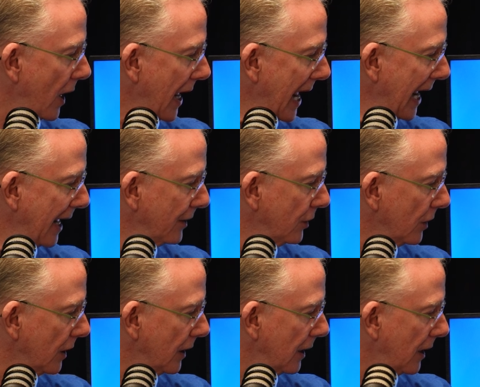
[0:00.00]
And
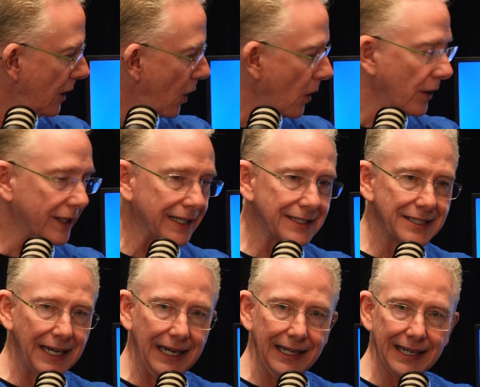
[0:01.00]
all it can
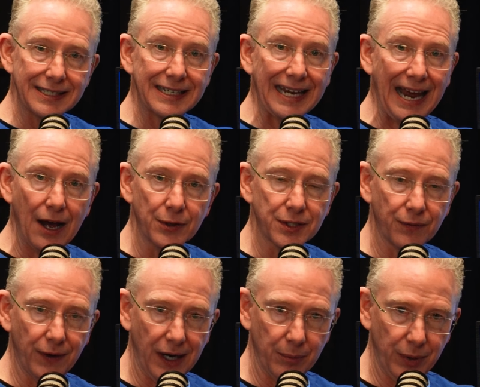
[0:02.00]
see is
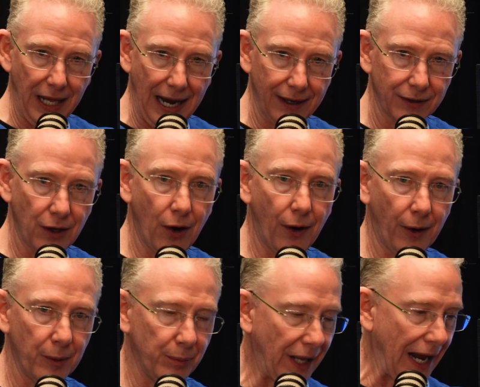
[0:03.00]
calcified plaque, the
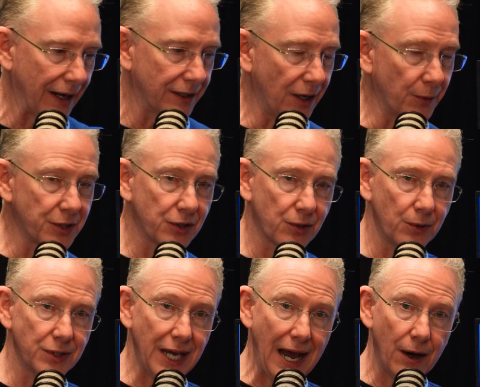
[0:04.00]
hard plaque. Now, as it
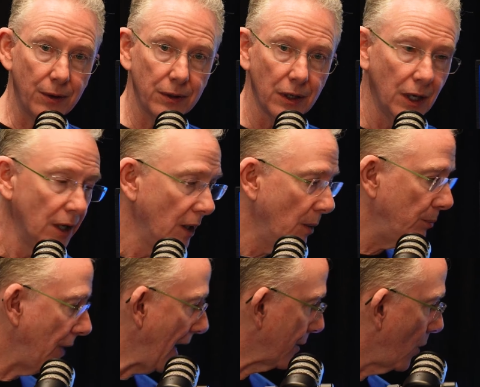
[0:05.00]
turns out,
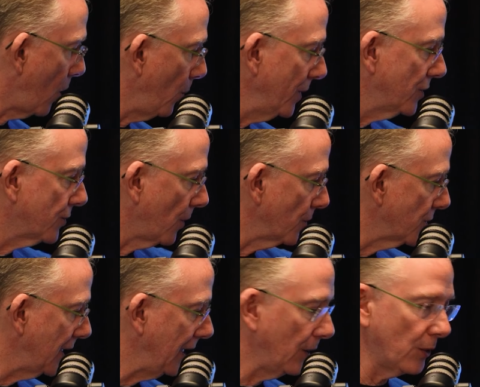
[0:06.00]
plaque always starts
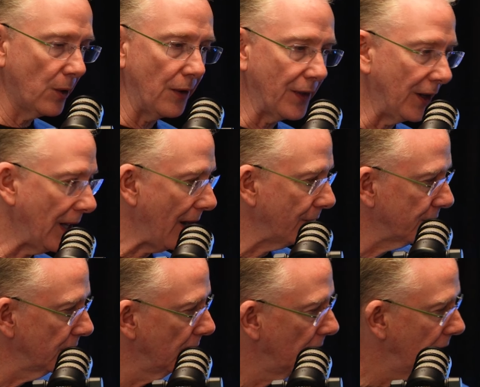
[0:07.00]
here on the left,
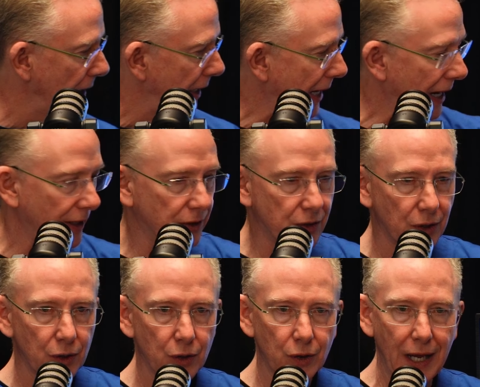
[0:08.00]
and
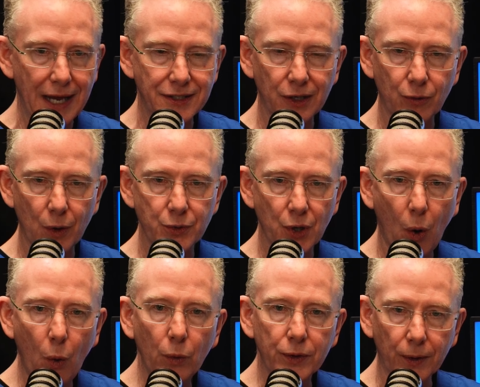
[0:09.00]
as it grows
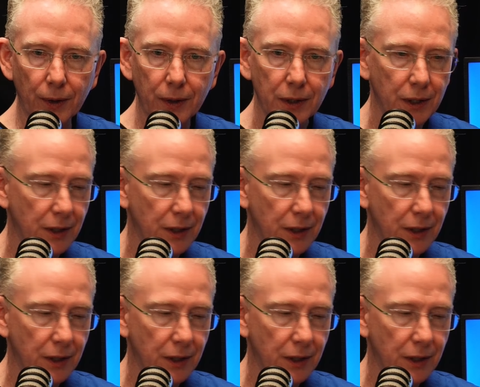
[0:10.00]
older,